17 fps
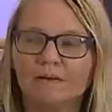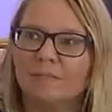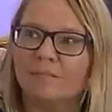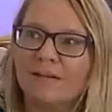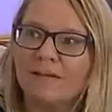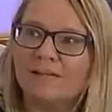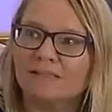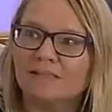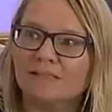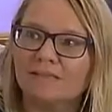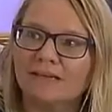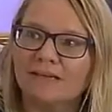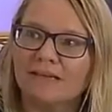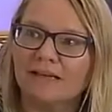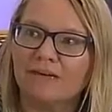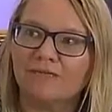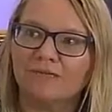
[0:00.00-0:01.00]

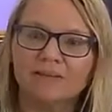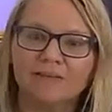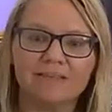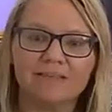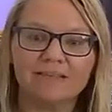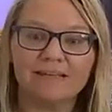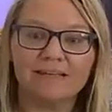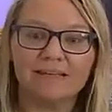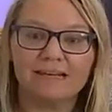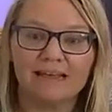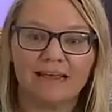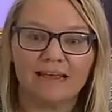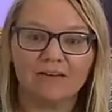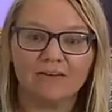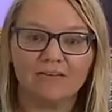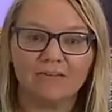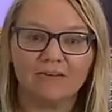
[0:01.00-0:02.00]
basically, I feel like they get
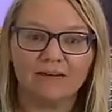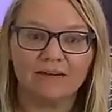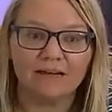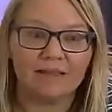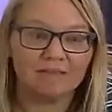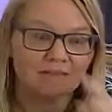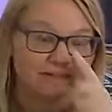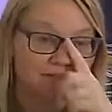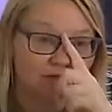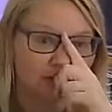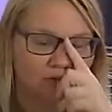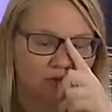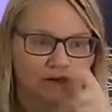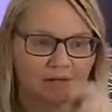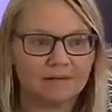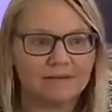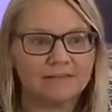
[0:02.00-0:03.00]
angry and they don't
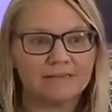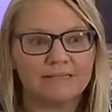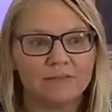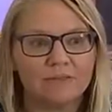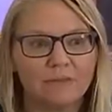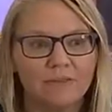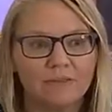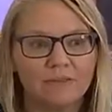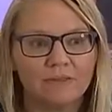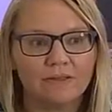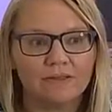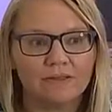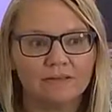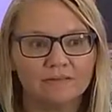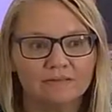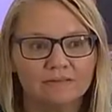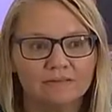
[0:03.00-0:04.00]
know how to deal with
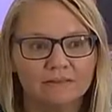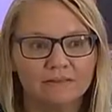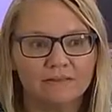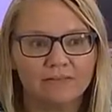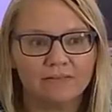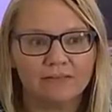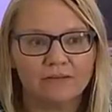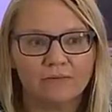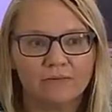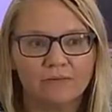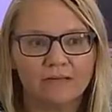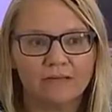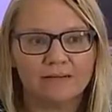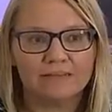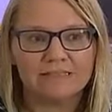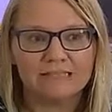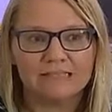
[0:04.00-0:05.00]
it. They don't know
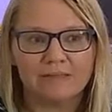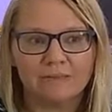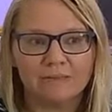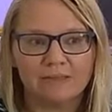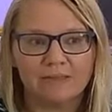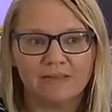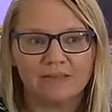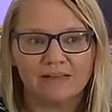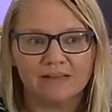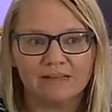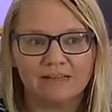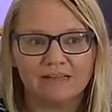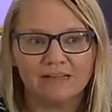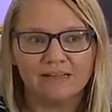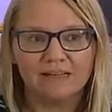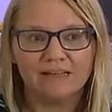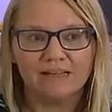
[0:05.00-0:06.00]
how to deal with it.
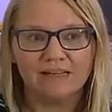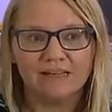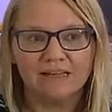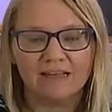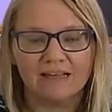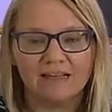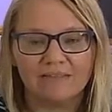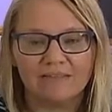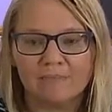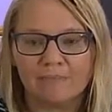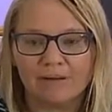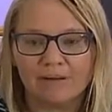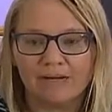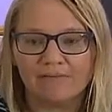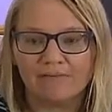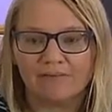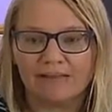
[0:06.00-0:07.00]
They might
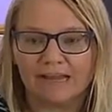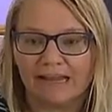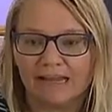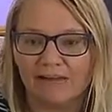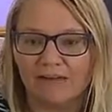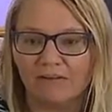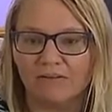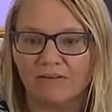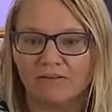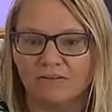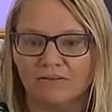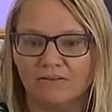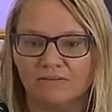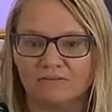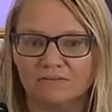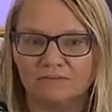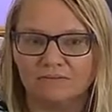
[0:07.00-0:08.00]
have like
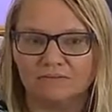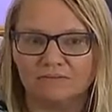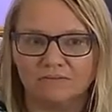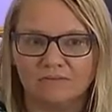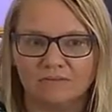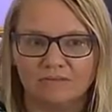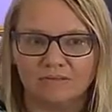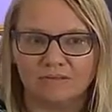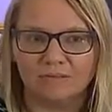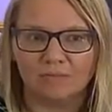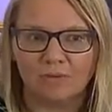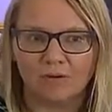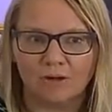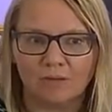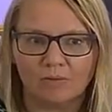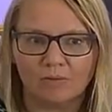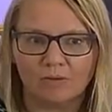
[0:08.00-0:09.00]
anger
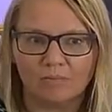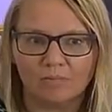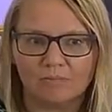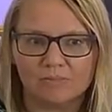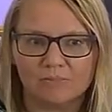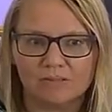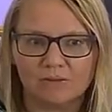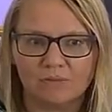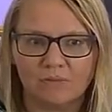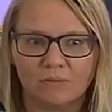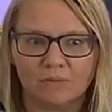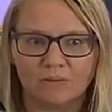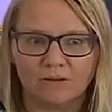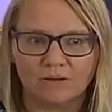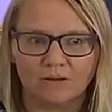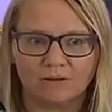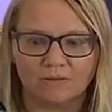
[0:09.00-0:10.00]
problems,
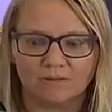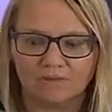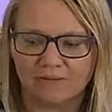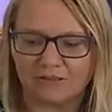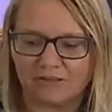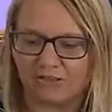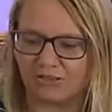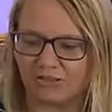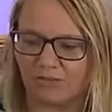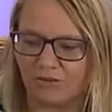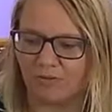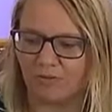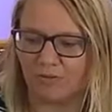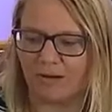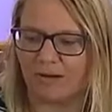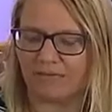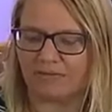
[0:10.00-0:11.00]
or they just don't
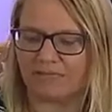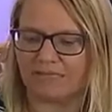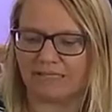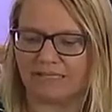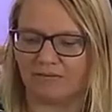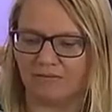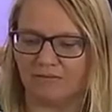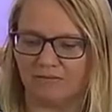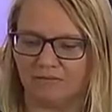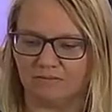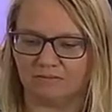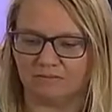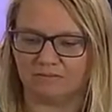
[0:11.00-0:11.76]
know how to deal.